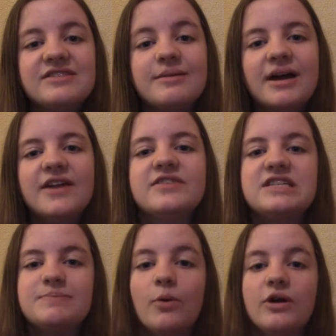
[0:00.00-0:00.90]
some kind of a
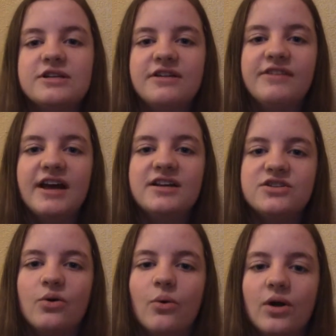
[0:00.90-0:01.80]
sport
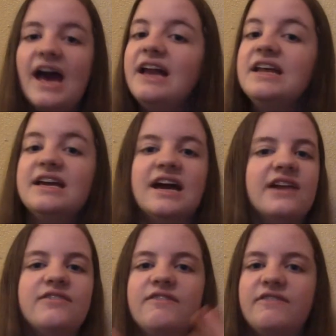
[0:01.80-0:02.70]
event or any
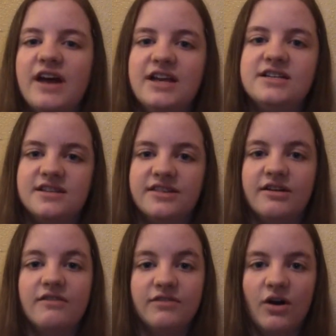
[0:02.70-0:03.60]
kind of event that
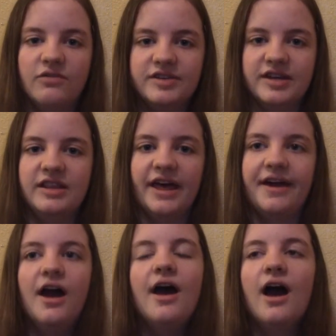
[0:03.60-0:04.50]
they're involved in,
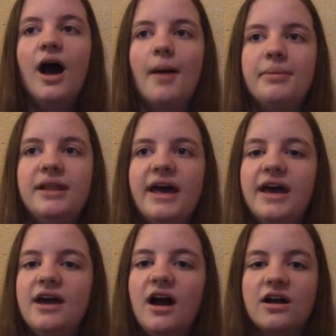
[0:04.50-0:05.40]
like a
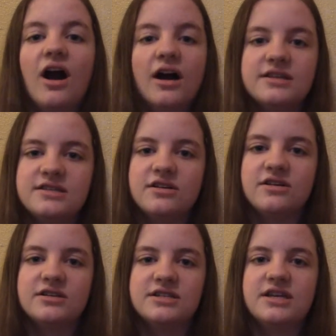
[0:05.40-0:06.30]
play, a
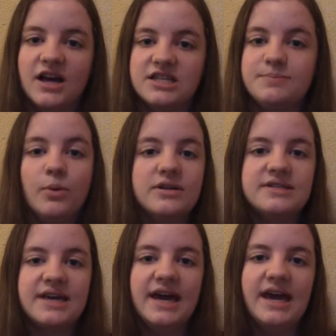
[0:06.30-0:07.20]
concert, a
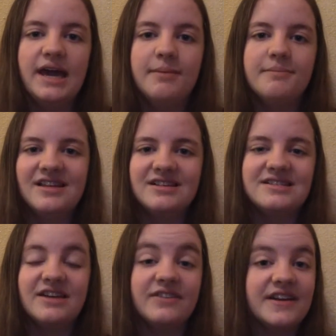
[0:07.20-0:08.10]
sports game,
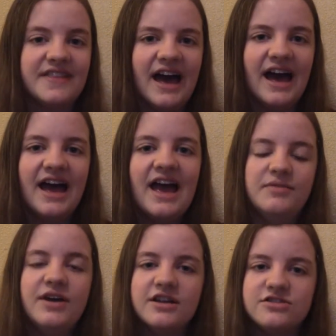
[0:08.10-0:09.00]
stuff like that,
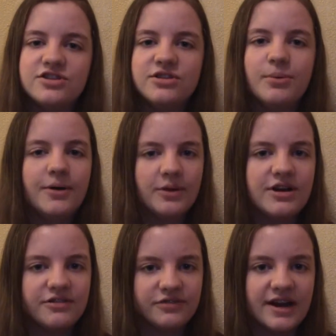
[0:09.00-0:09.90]
if you guys are to the point where
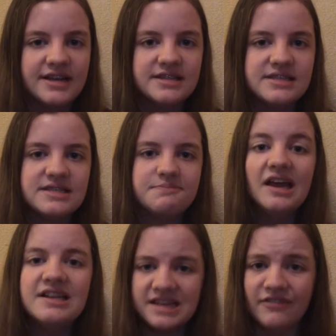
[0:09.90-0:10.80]
you're friends,
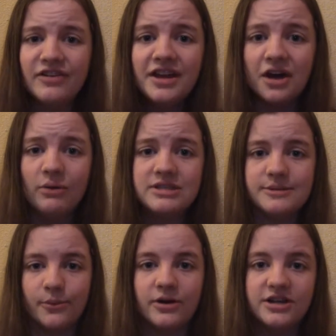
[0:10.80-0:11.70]
definitely go and
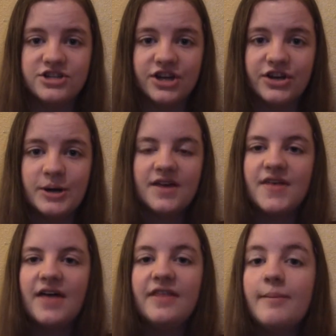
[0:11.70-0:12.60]
support each other.
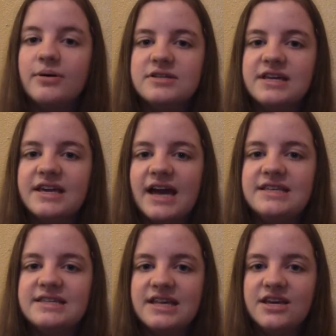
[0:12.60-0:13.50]
Then that person
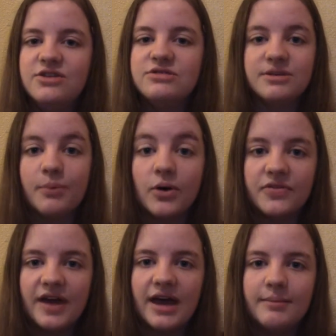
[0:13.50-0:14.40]
gets that you
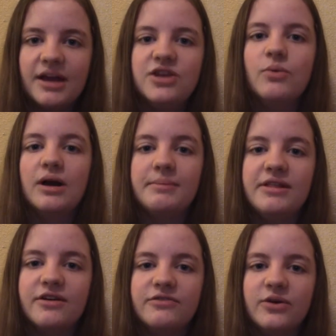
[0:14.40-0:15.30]
support them and you want to be
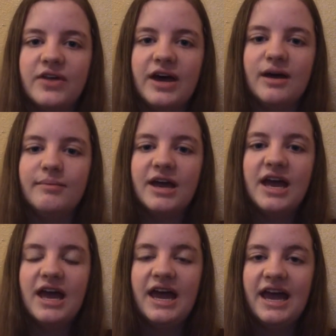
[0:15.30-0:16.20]
there for them
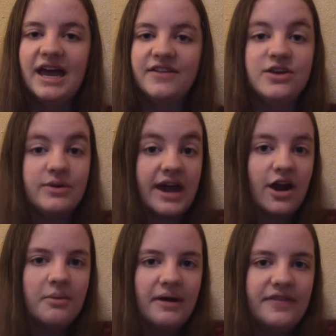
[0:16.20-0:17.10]
and that you
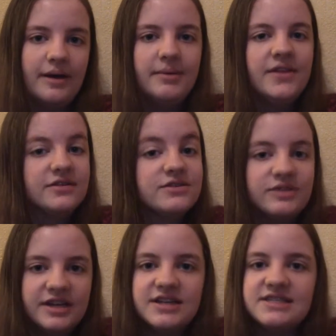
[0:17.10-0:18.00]
care about them, and those are
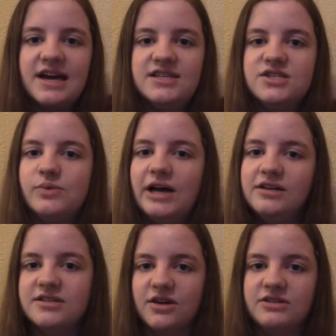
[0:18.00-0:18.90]
really good signs as
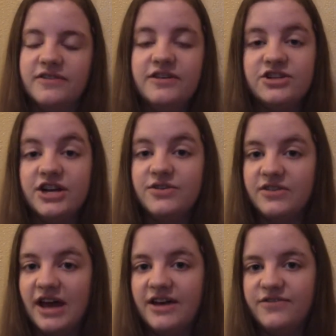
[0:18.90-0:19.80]
well. So definitely try
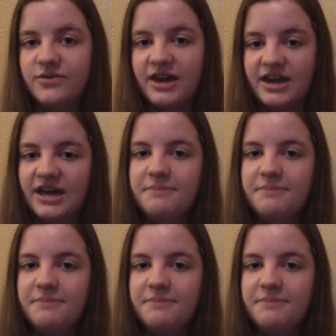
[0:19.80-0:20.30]
doing that if you can,